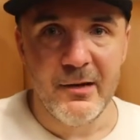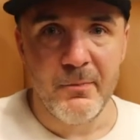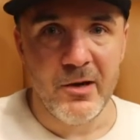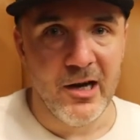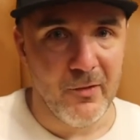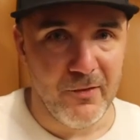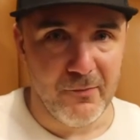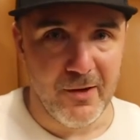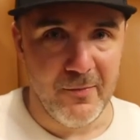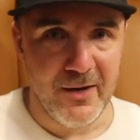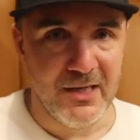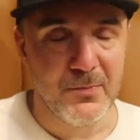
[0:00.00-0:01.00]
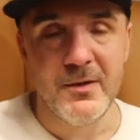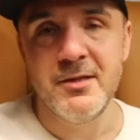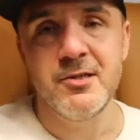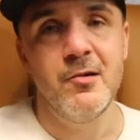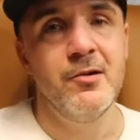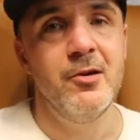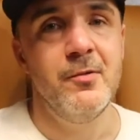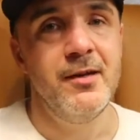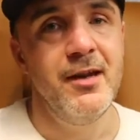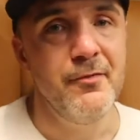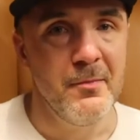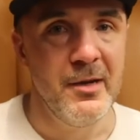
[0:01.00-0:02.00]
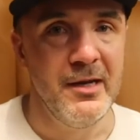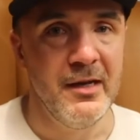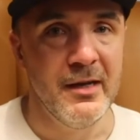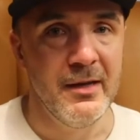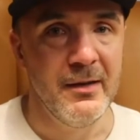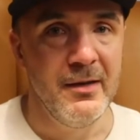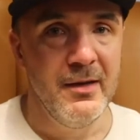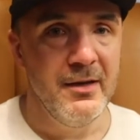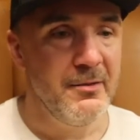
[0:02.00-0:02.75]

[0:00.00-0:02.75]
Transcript: in a park with my mates being told I would never make it,